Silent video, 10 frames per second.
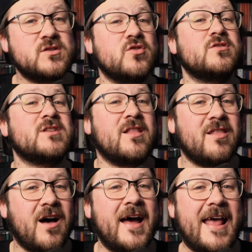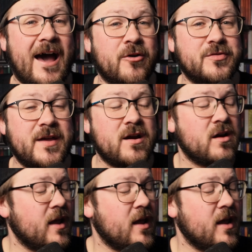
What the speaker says: So there's a lot out there.